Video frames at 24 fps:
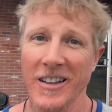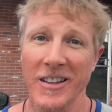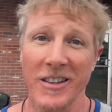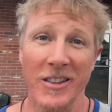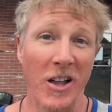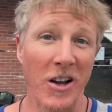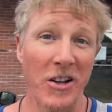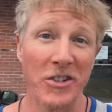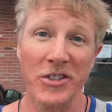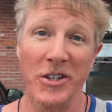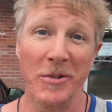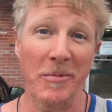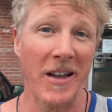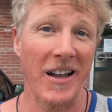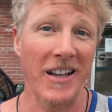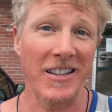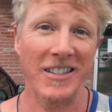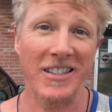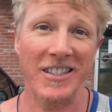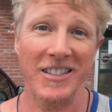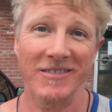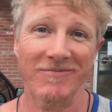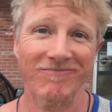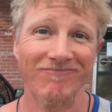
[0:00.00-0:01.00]

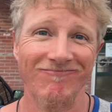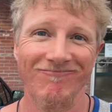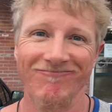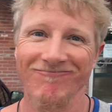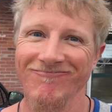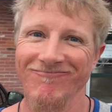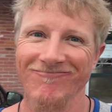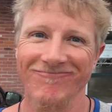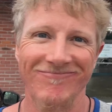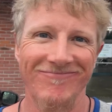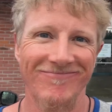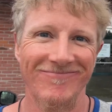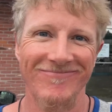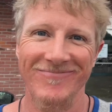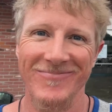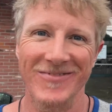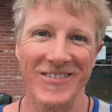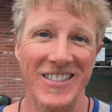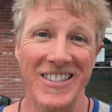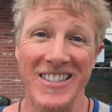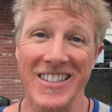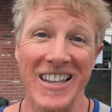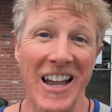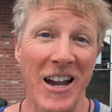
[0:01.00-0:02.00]
Laundromats.
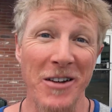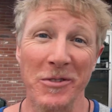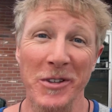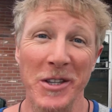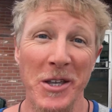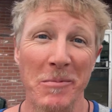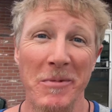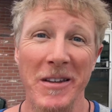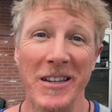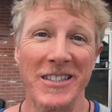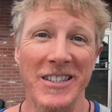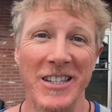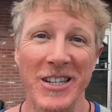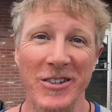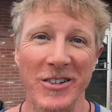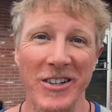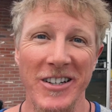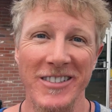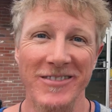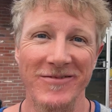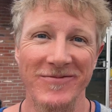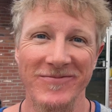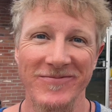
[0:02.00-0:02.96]
It's not really a big secret.